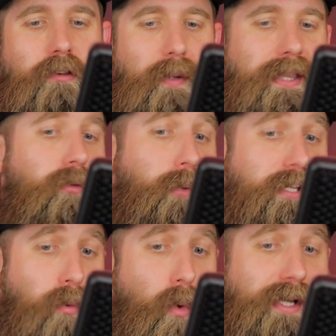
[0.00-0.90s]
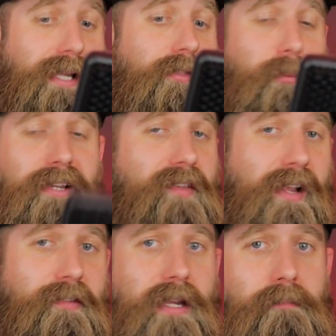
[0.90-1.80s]
between three twenty and three
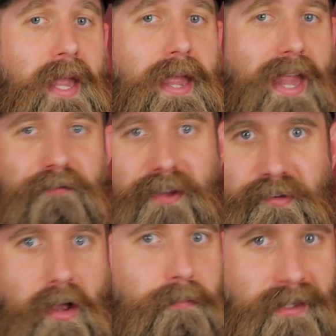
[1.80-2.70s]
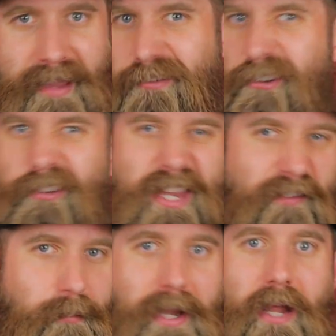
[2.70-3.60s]
sixty. If it's something that's just
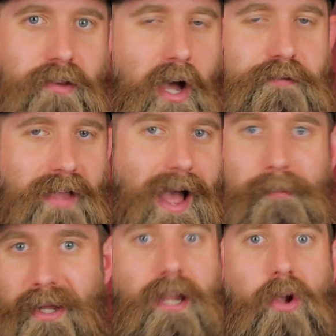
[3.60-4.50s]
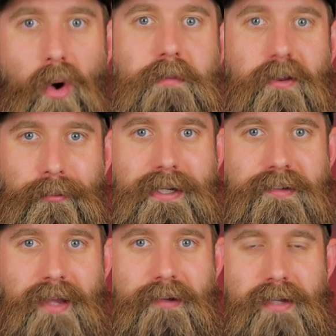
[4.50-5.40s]
giving me a tough time, I can go up to three
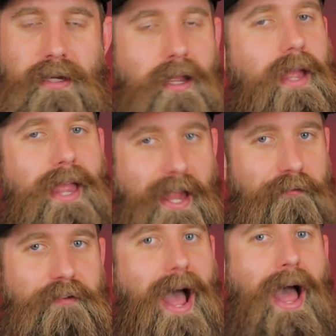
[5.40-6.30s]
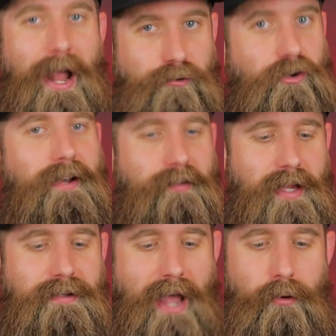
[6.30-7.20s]
sixty. If not, I try to
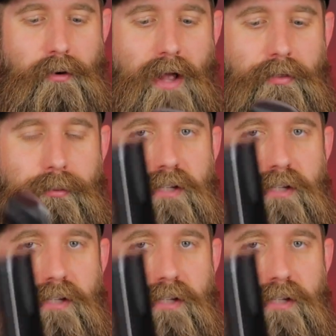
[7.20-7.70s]
stay down around